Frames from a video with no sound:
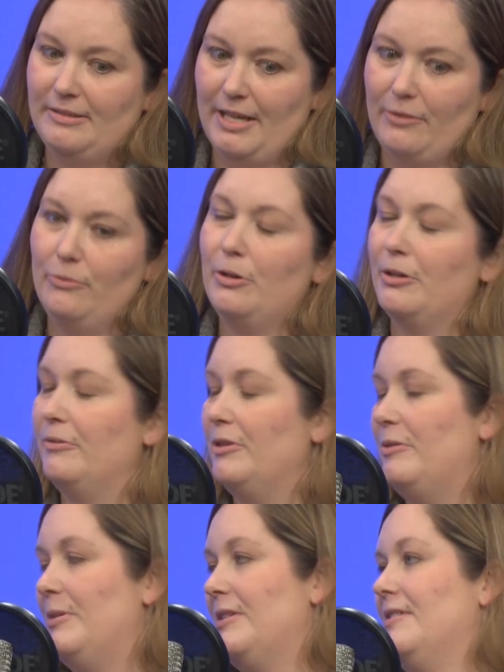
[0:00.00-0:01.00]
like work
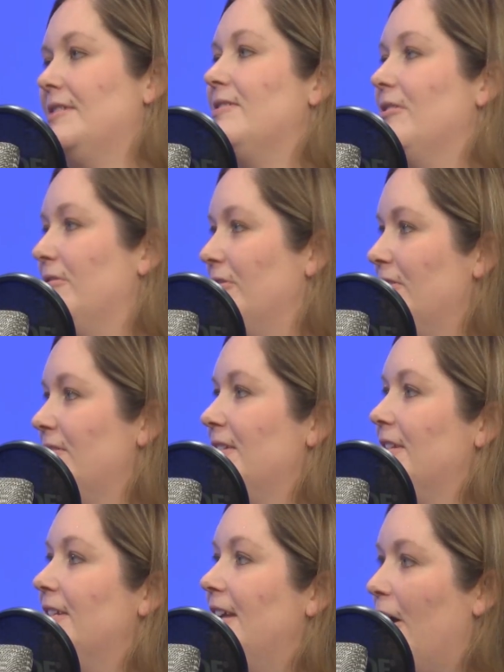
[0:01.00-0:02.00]
with business owners
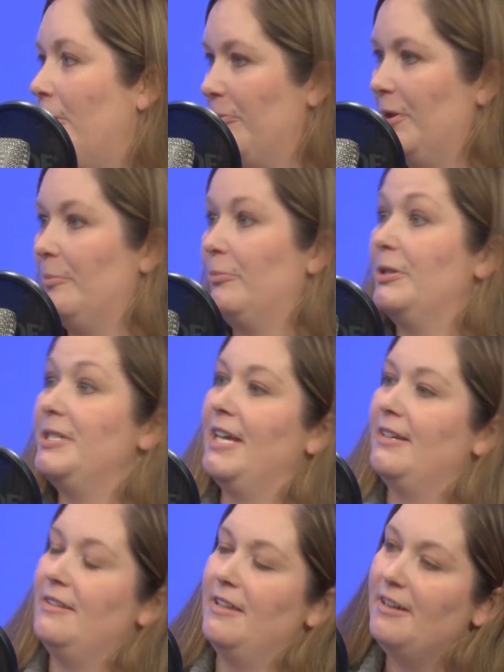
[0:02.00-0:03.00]
and help them
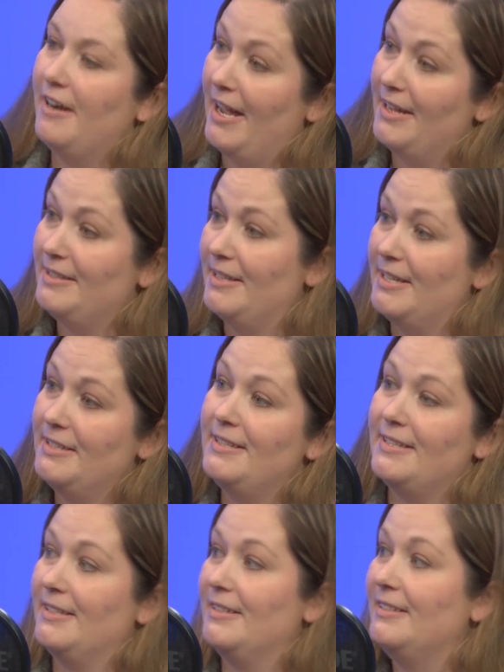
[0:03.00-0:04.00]
protect their
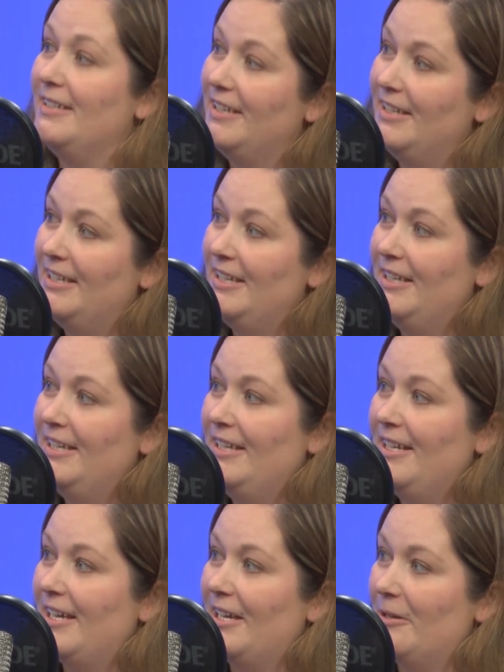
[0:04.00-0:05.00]
assets and
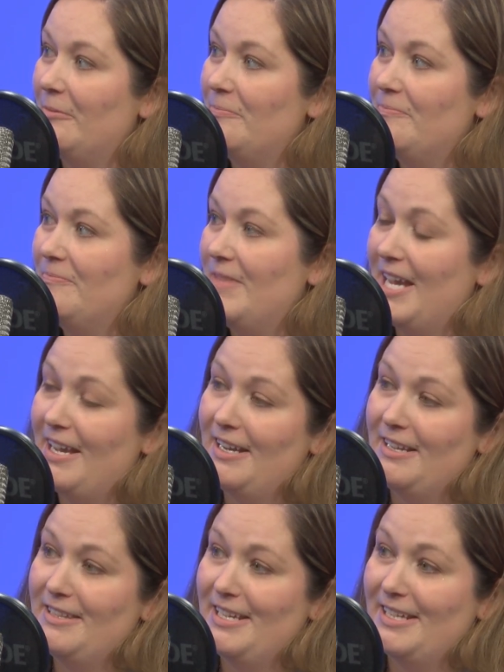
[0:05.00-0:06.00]
that kind
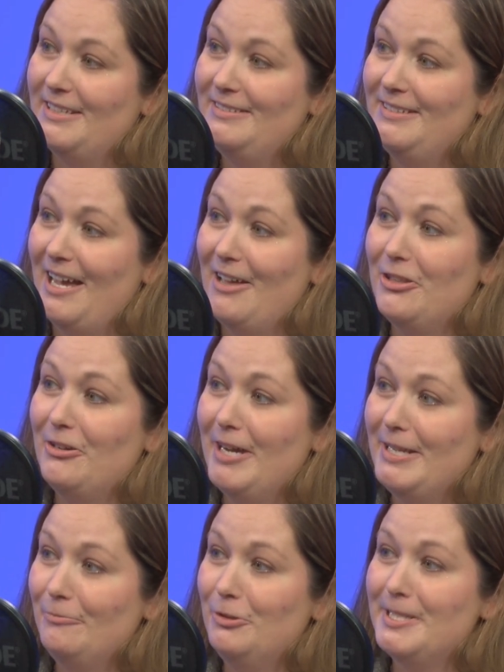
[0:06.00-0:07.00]
of thing. Although
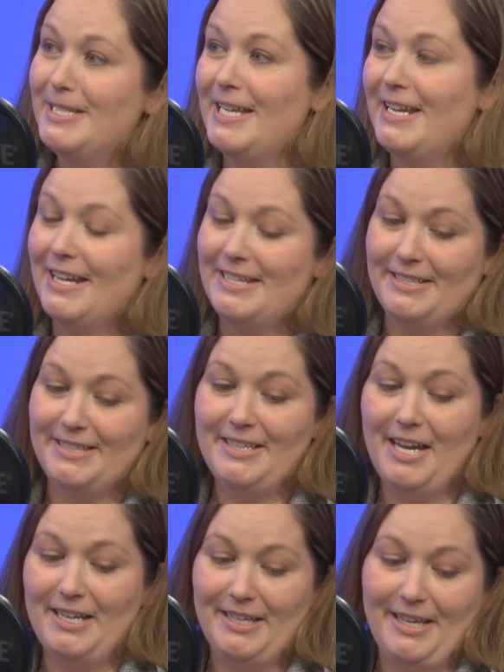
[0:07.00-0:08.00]
I will say I did
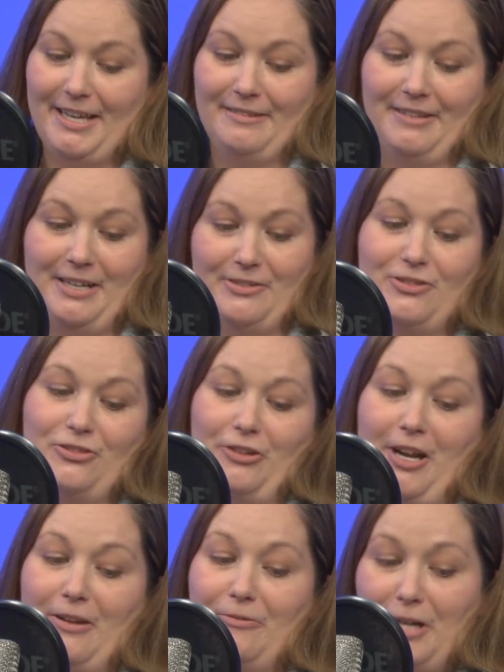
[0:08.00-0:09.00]
kind of get led
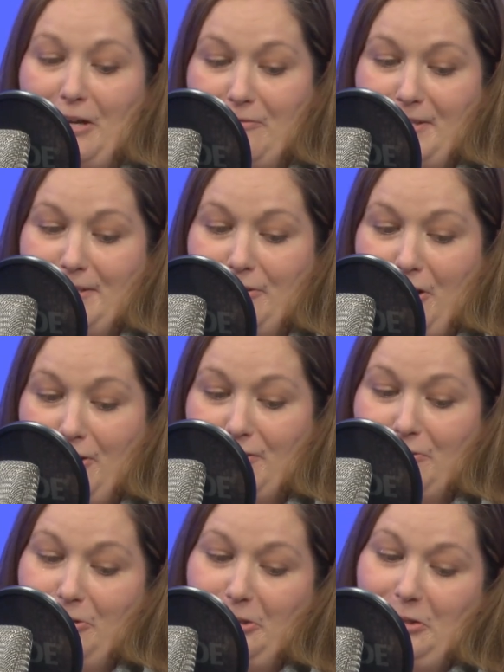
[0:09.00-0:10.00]
astray when I was in law
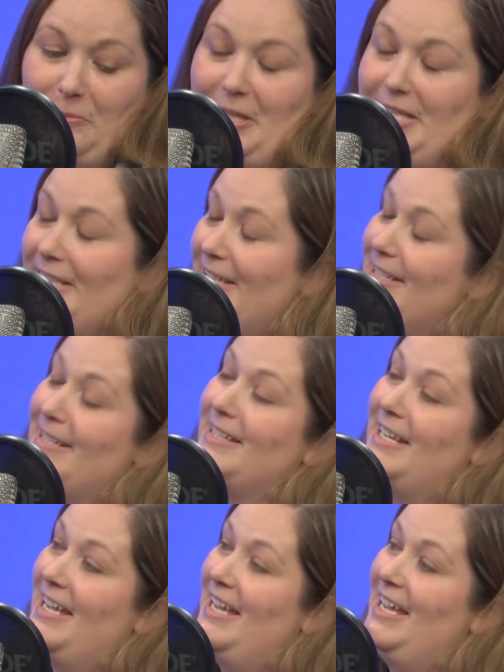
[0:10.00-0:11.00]
school a little bit because
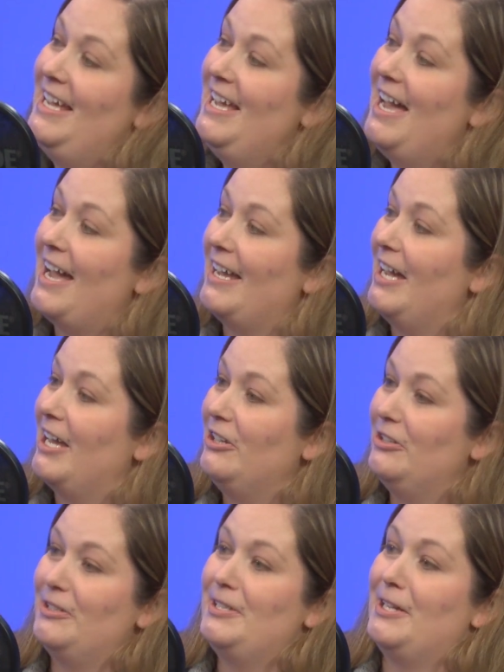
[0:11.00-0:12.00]
I got
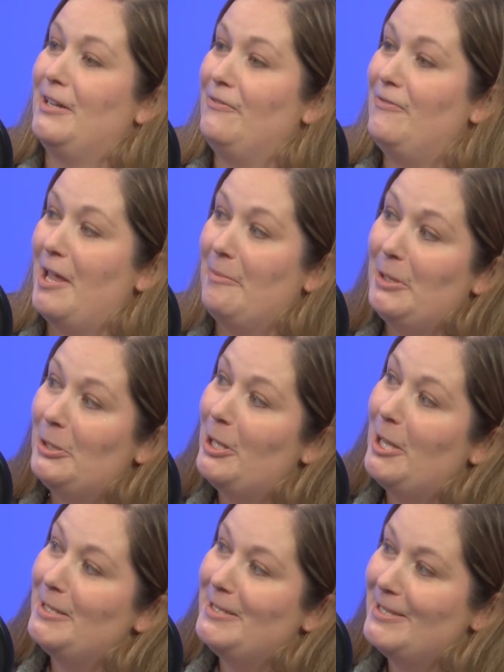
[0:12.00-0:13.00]
hooked on family
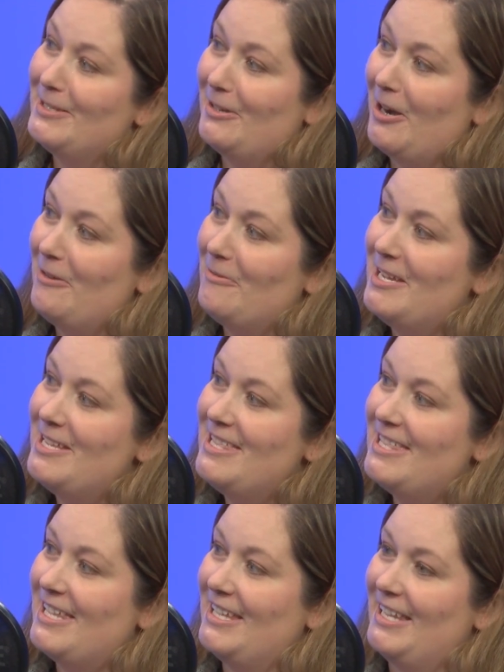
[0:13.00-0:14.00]
law to start with,
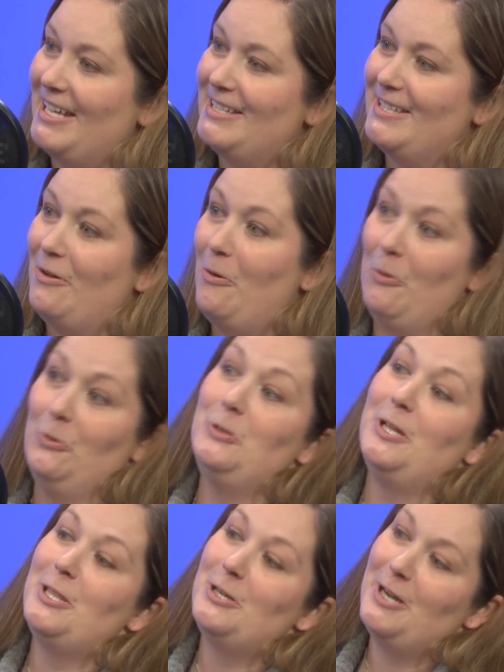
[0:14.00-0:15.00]
and that's a whole
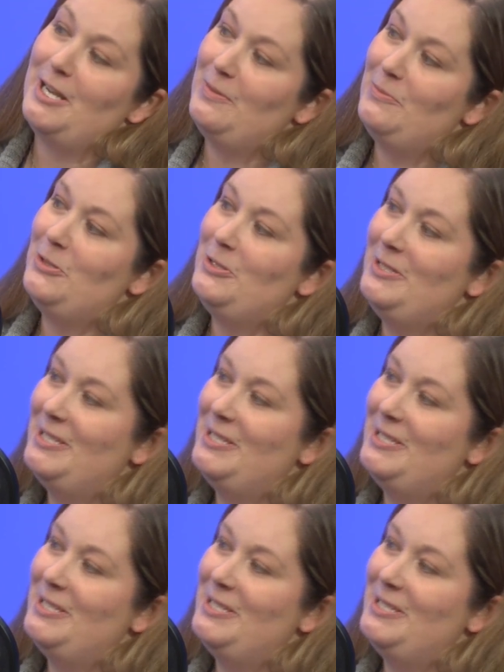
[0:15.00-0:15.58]
nother animal.